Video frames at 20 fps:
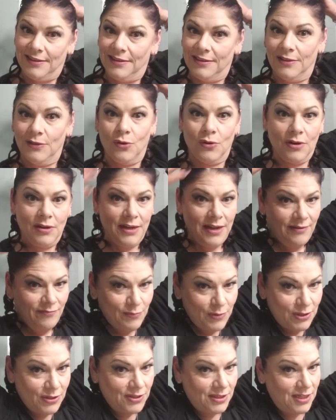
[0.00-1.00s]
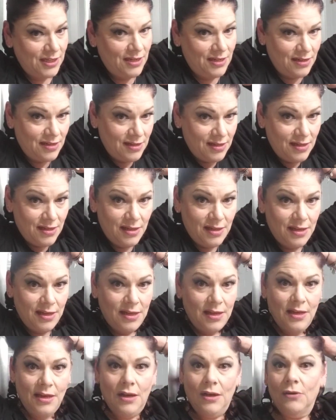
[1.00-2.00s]
Lord have mercy.
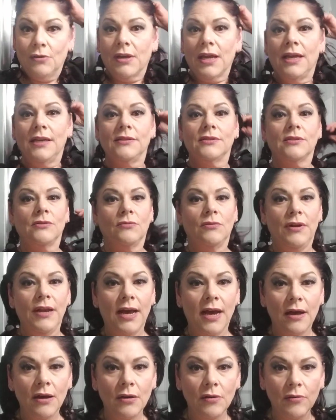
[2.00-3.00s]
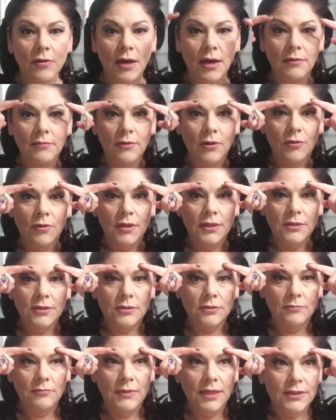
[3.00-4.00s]
Okay, so now I'm going to
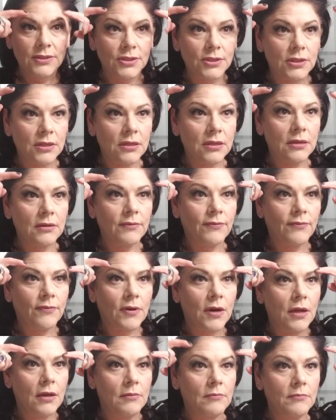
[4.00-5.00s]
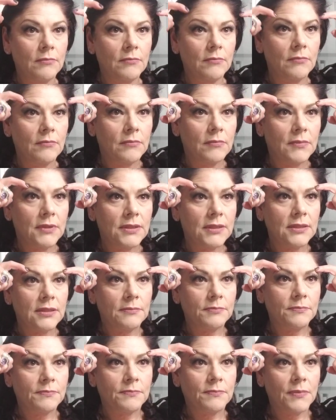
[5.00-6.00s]
measure from the
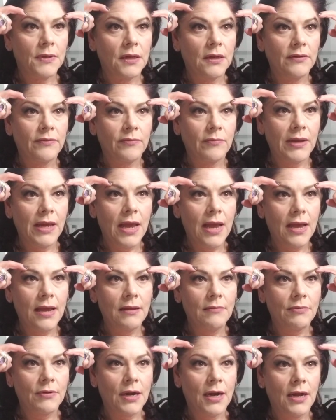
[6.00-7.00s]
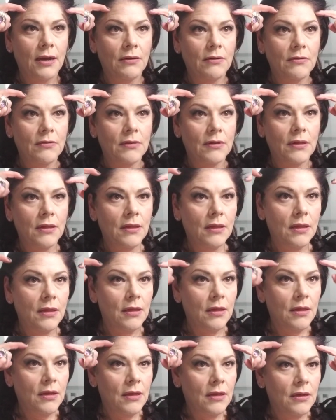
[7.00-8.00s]
tip of my eyebrow,
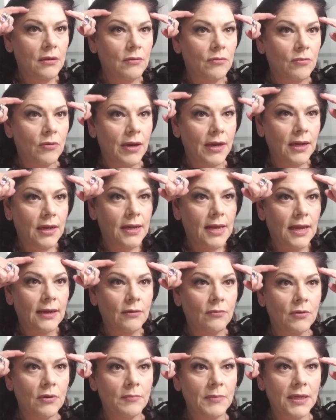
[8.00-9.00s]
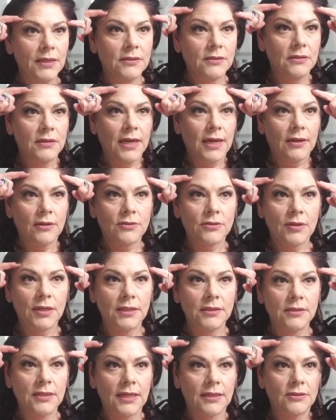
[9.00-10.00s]
right, kind of where my hair
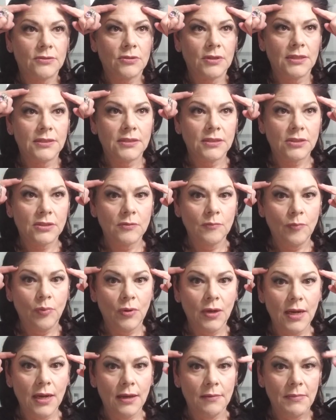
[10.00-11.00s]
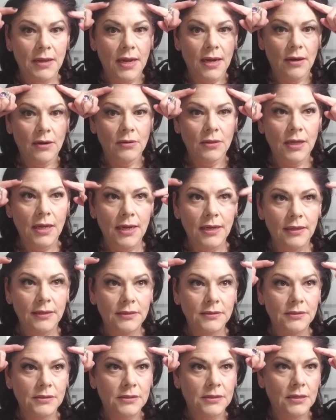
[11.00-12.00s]
that transition point on my hairline
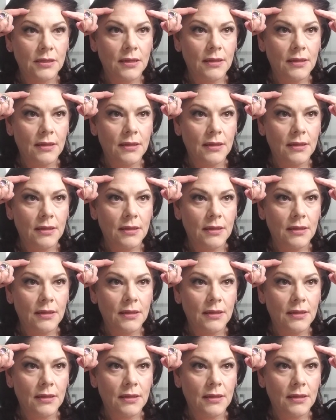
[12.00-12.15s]
is.